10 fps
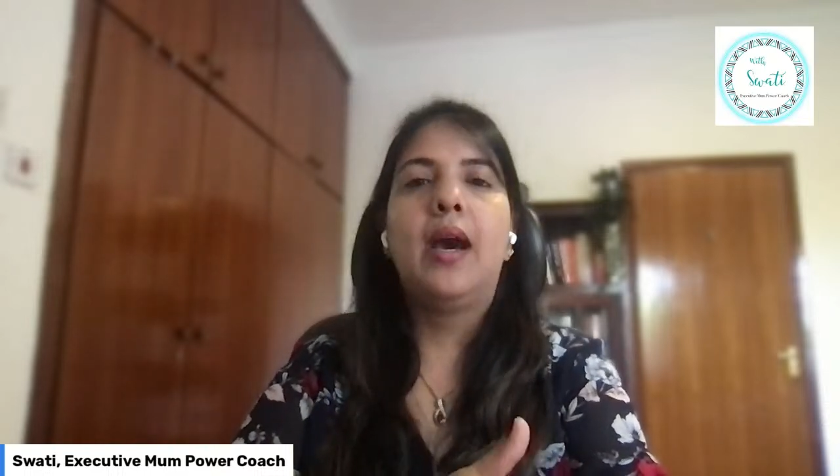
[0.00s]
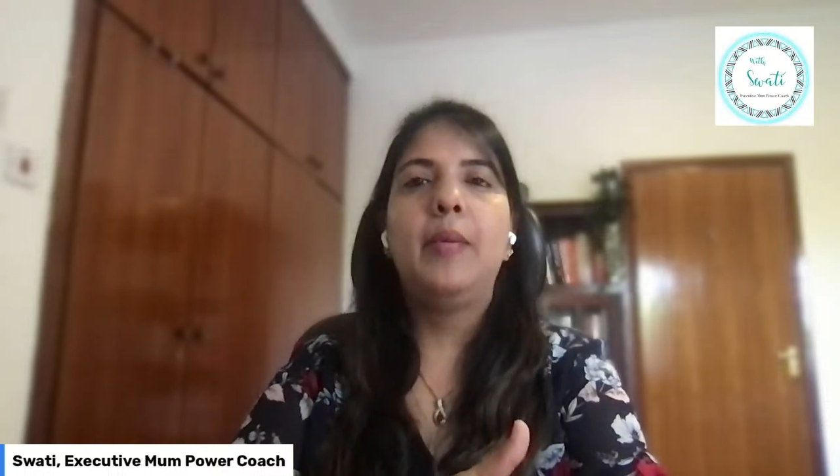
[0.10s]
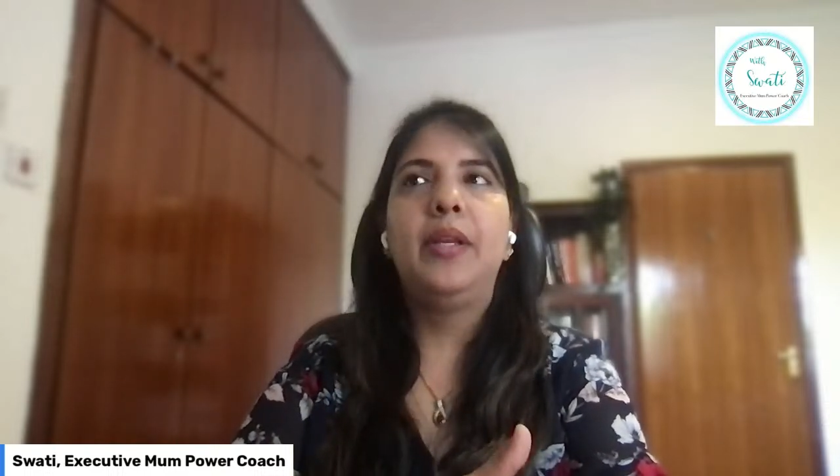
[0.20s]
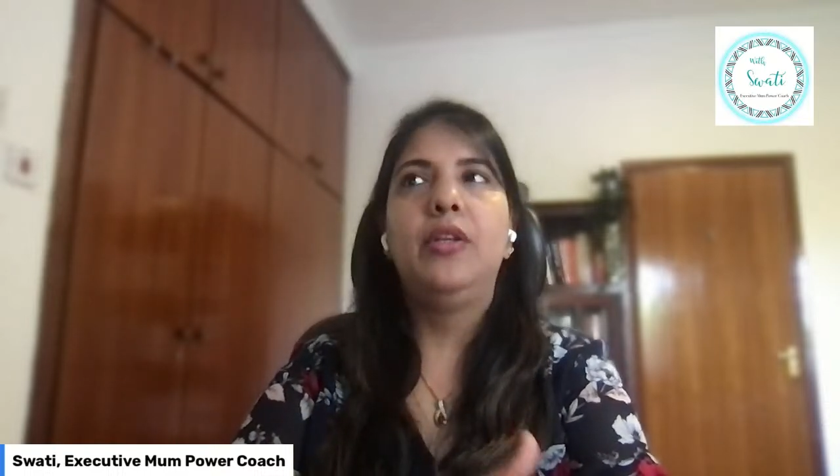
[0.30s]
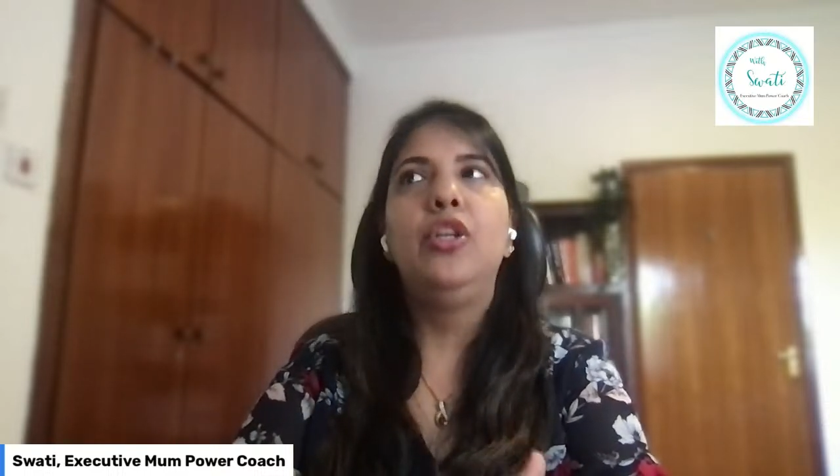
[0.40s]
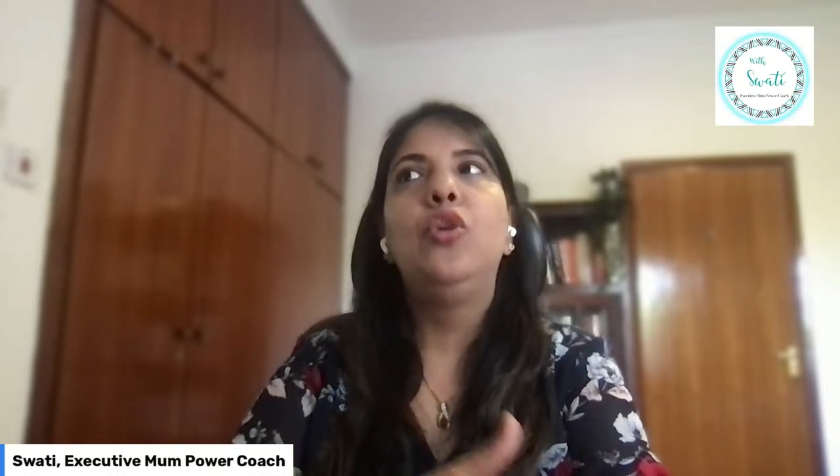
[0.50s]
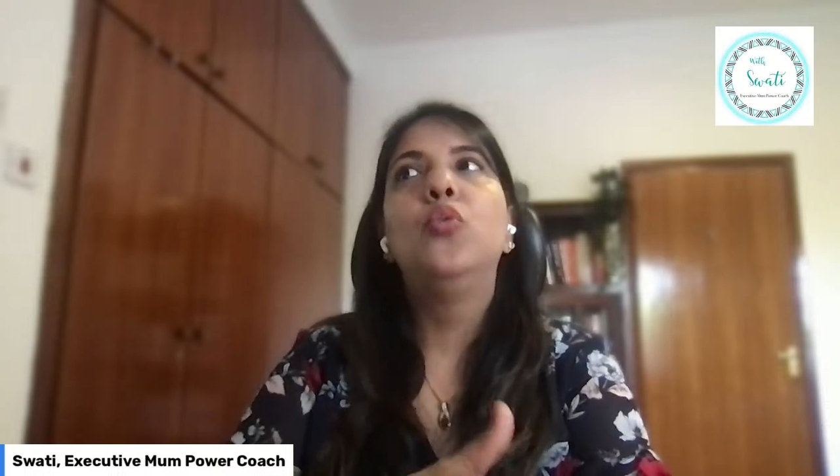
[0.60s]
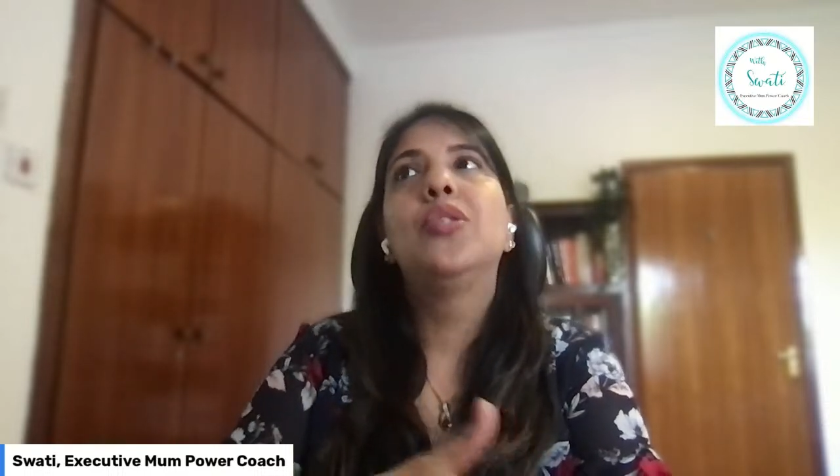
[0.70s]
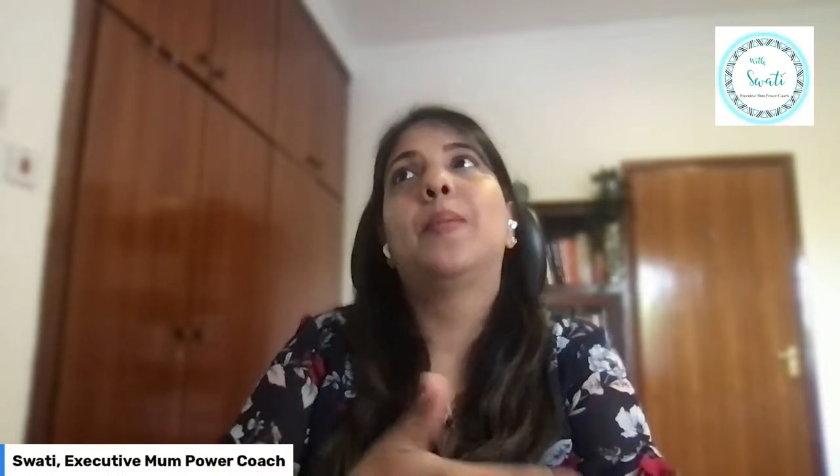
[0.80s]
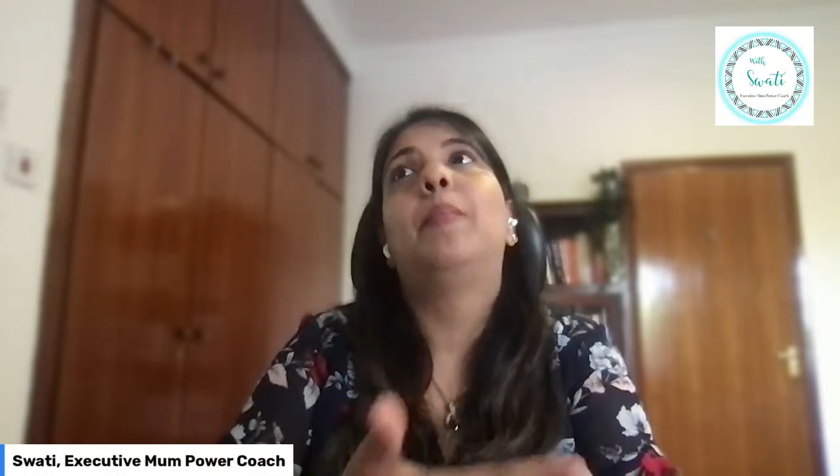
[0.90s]
I mean,
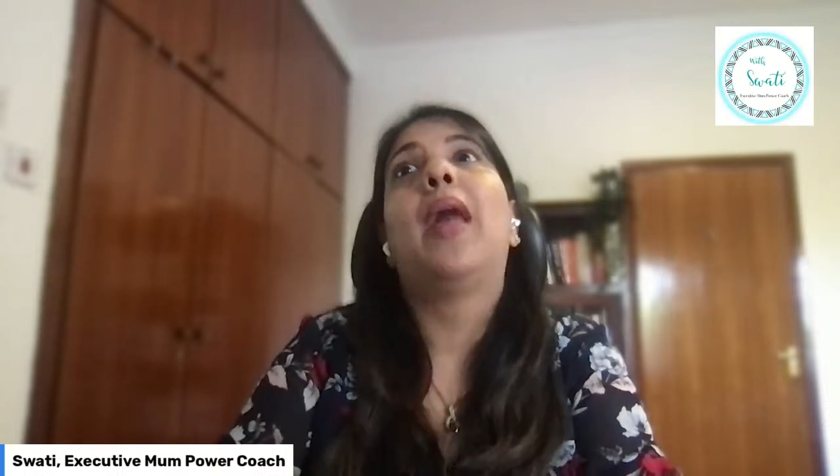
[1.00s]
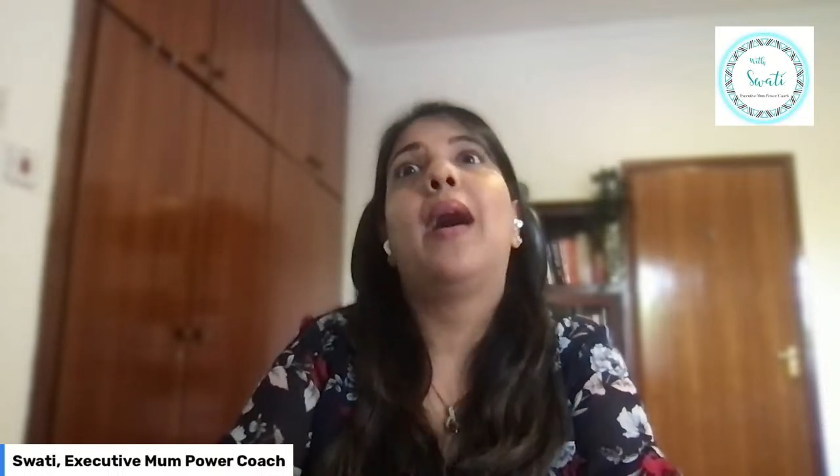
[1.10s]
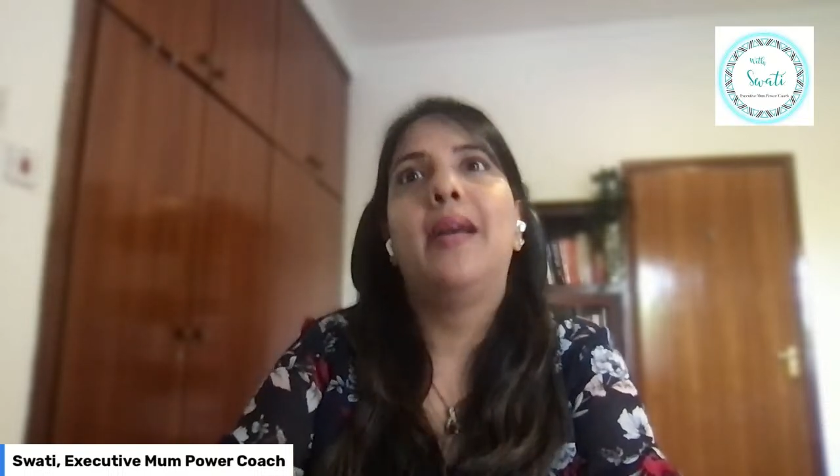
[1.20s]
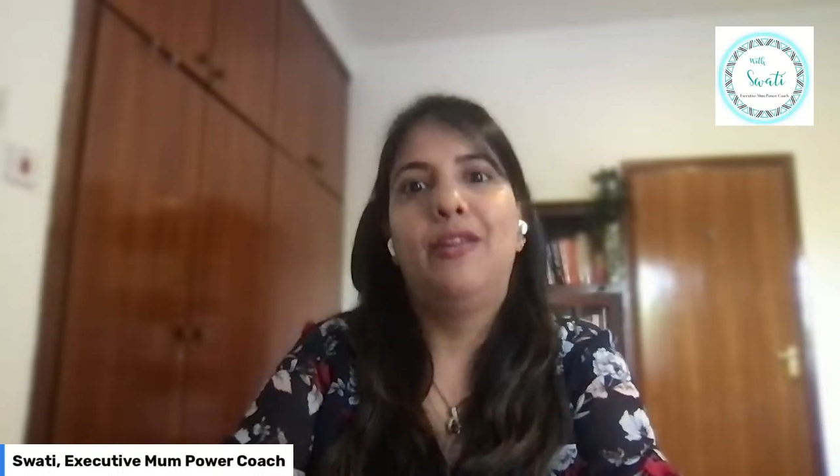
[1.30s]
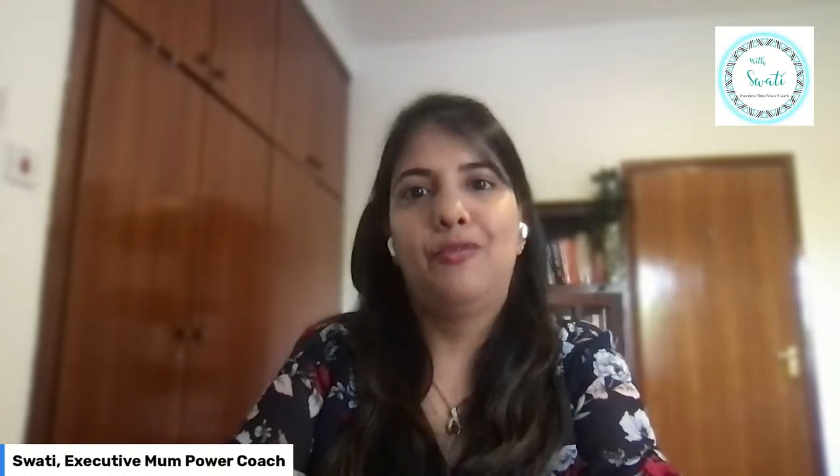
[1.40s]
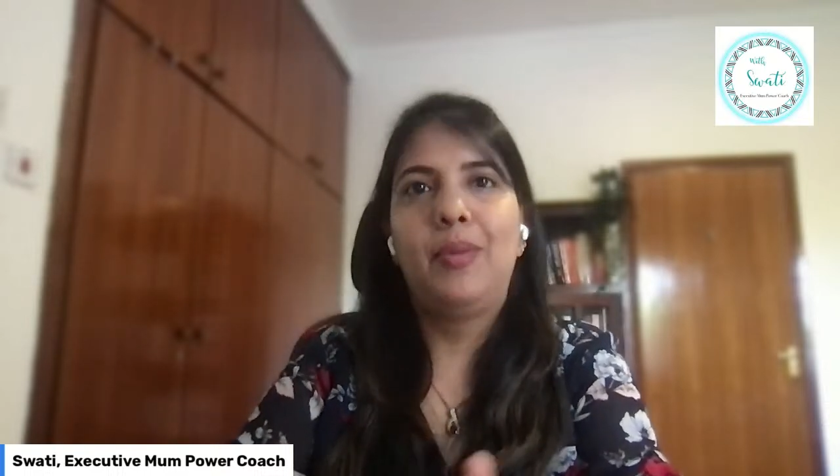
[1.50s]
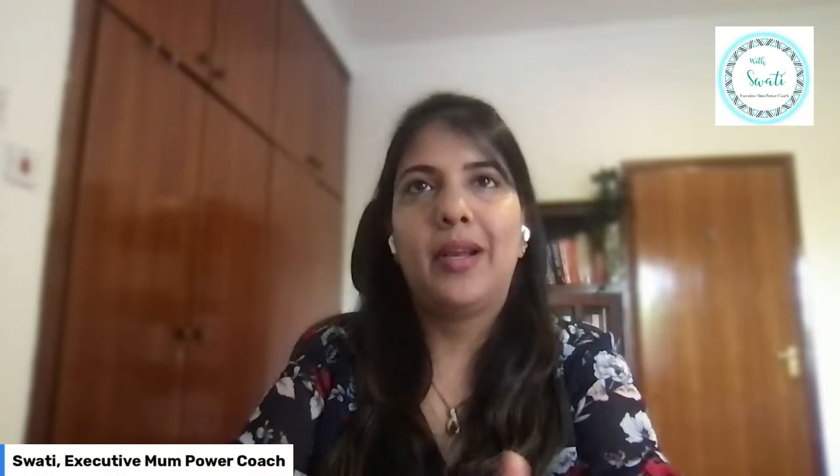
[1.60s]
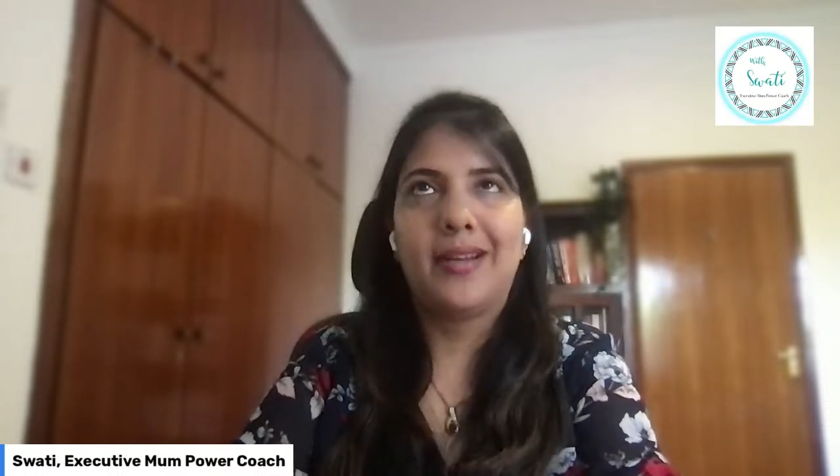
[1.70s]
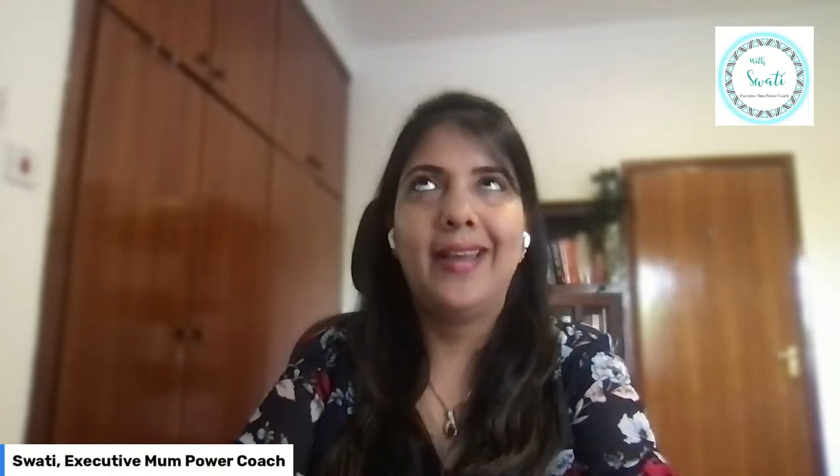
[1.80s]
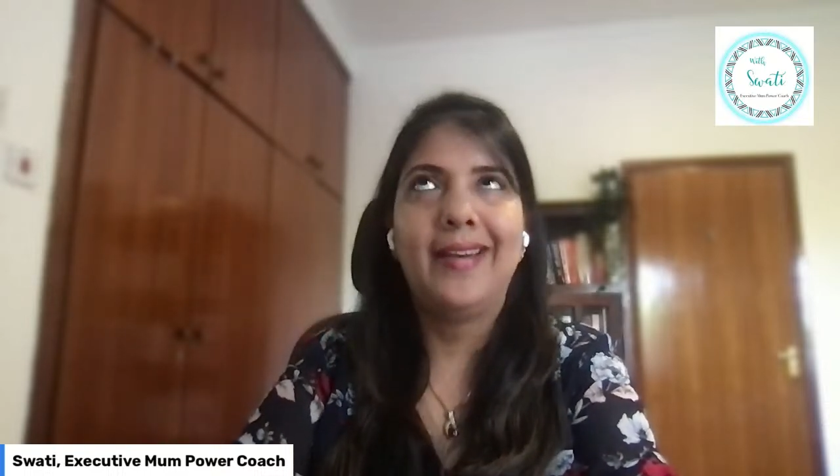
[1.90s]
new supply of
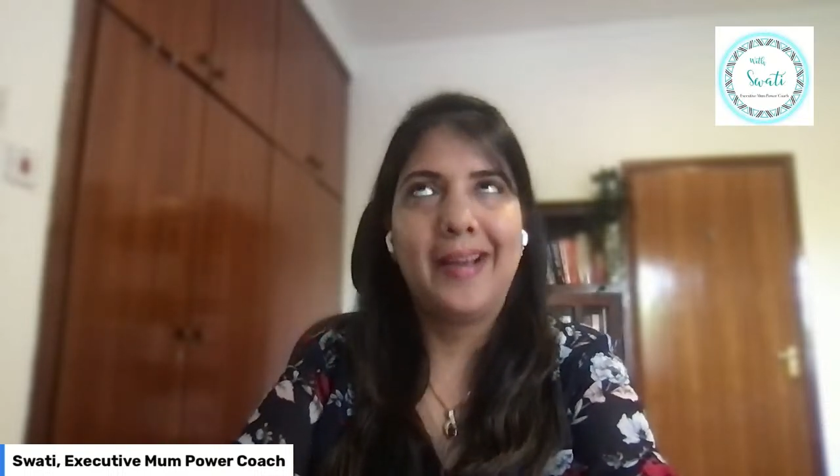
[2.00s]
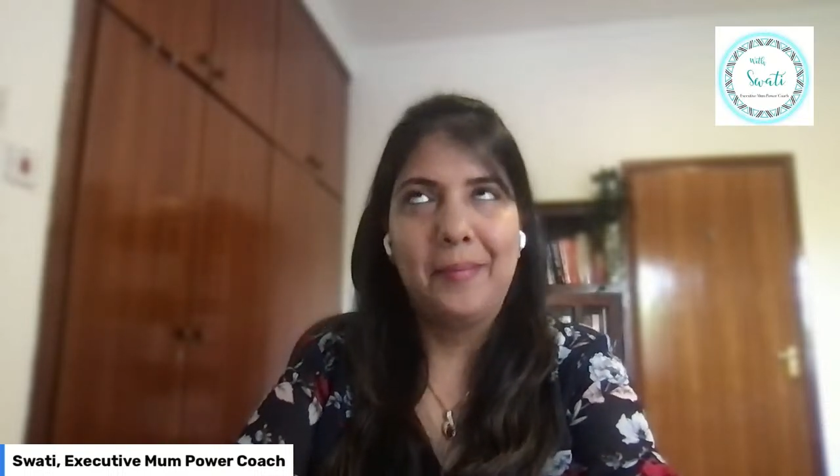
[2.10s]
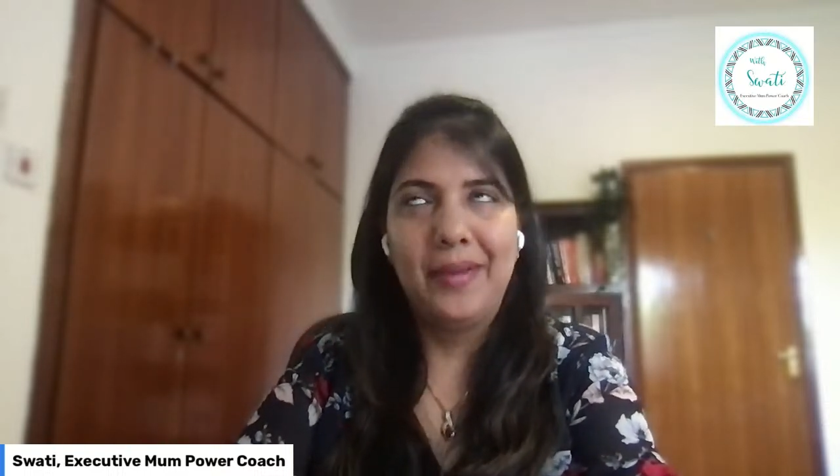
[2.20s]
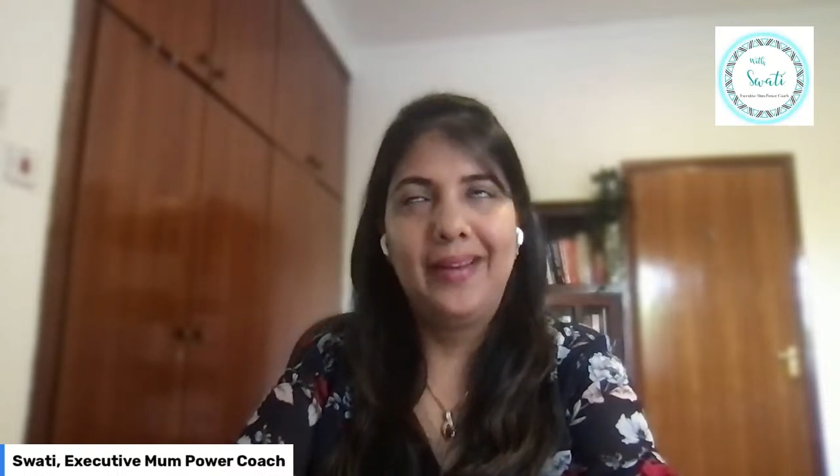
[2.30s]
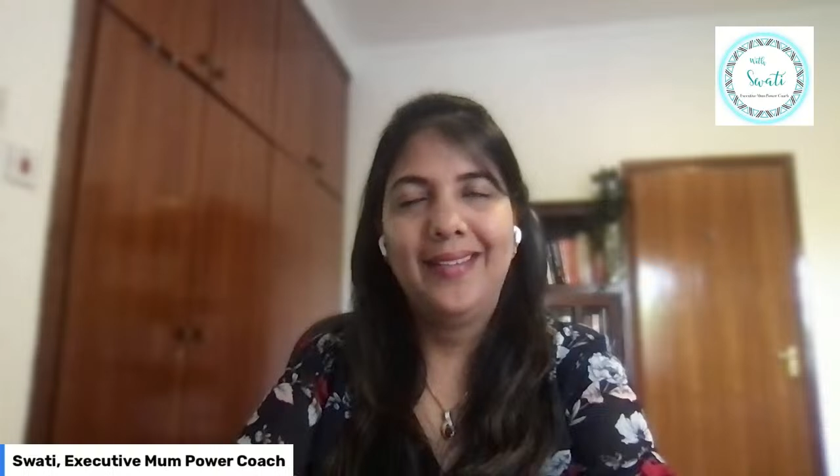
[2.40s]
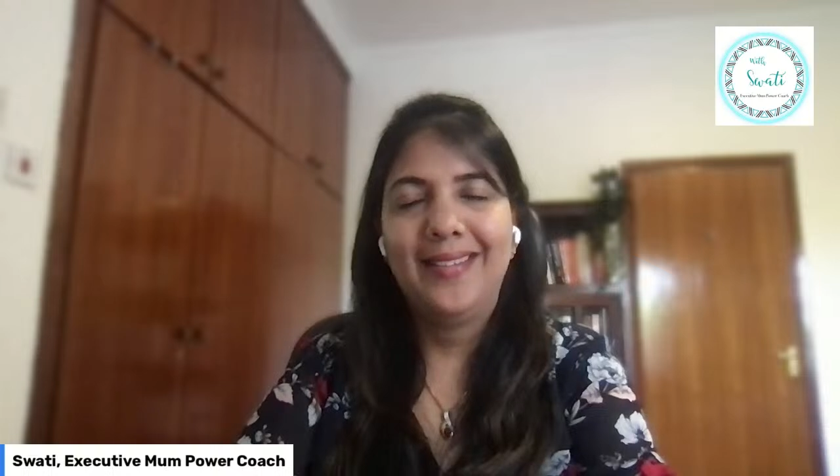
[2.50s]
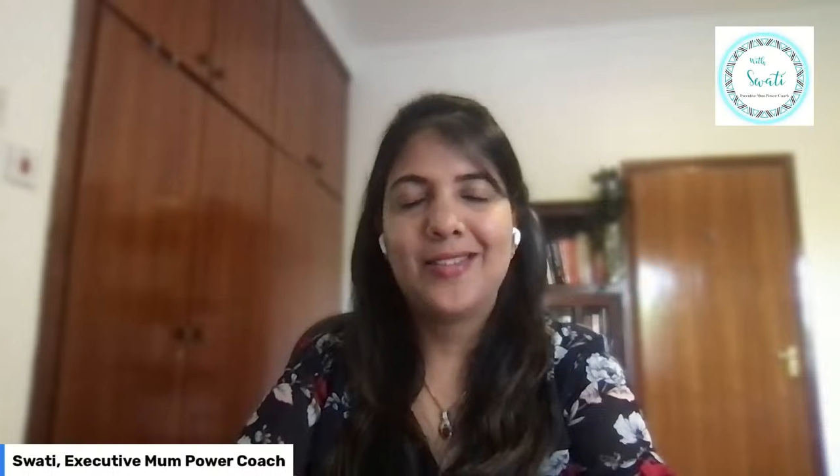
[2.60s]
blood can come in.